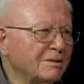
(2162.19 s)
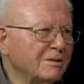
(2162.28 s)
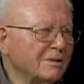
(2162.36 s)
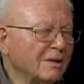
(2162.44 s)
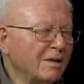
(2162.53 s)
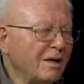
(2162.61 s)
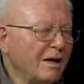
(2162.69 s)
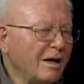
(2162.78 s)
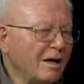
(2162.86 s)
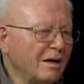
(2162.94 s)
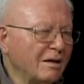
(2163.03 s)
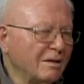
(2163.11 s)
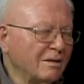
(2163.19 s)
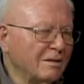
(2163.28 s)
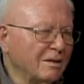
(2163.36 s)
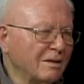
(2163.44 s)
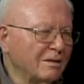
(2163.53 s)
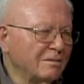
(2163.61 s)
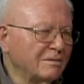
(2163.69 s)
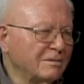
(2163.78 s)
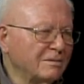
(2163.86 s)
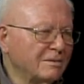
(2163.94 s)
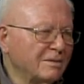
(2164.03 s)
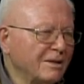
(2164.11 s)
-hmm. And. Uh,
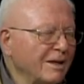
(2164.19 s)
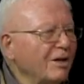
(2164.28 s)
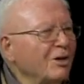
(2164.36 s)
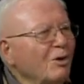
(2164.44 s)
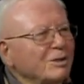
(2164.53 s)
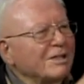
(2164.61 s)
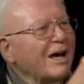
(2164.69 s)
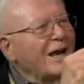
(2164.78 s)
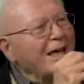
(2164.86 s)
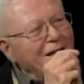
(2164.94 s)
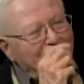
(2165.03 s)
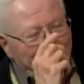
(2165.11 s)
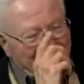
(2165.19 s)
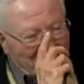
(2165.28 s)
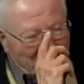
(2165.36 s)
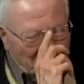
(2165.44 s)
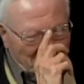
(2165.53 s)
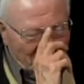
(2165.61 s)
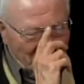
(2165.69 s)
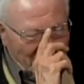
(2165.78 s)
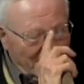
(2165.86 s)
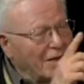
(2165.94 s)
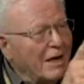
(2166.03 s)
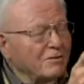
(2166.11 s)
you know, it's kind of interesting,
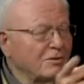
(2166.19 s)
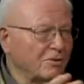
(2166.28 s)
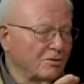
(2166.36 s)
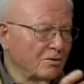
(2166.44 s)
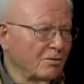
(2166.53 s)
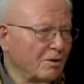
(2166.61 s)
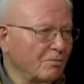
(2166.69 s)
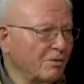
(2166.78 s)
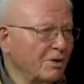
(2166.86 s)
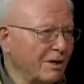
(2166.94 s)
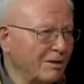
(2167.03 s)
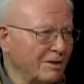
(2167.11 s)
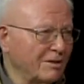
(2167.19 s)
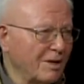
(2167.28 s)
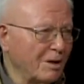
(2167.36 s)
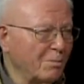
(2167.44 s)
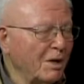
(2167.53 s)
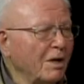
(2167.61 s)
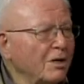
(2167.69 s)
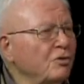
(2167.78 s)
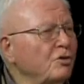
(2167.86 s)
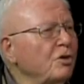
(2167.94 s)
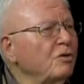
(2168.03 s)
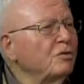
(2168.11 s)
and that's the story for another time. That's right.
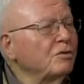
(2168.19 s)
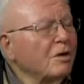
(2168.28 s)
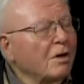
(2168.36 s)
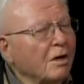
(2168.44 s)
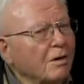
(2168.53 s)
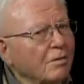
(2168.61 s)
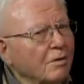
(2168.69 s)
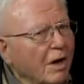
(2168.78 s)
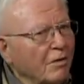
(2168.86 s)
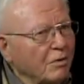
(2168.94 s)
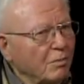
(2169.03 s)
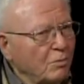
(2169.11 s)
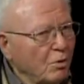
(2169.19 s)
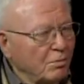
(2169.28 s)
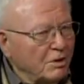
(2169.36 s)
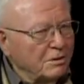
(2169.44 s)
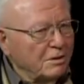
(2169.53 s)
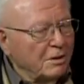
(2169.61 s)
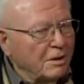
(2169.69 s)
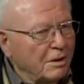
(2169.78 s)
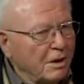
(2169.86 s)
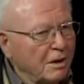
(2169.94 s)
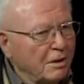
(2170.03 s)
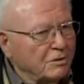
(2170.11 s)
She's uh, at the moment
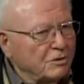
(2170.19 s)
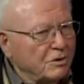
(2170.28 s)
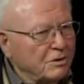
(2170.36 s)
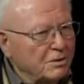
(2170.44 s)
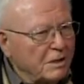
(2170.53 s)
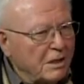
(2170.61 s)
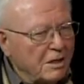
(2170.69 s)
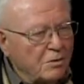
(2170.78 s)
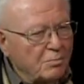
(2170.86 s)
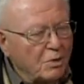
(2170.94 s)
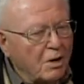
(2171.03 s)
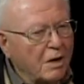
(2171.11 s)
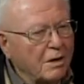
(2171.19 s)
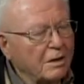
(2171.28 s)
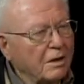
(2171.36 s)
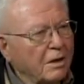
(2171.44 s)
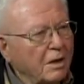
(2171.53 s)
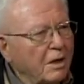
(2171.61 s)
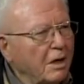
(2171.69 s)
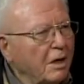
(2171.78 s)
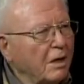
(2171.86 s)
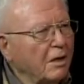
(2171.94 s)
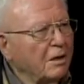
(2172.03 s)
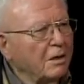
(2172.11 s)
uh, she's taking part
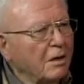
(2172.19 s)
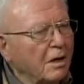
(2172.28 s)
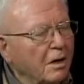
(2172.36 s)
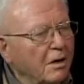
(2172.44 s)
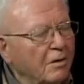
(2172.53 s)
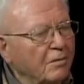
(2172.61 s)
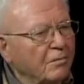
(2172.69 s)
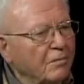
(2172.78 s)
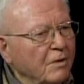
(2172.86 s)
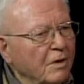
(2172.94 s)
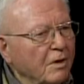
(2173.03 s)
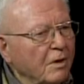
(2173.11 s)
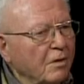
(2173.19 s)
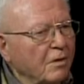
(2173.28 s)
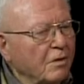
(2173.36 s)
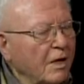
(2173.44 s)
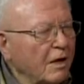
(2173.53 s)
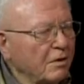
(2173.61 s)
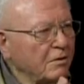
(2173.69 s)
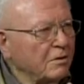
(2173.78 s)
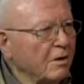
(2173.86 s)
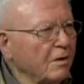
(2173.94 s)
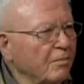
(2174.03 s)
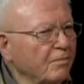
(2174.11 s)
in um, that
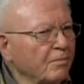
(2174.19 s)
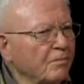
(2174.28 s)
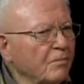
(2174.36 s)
um,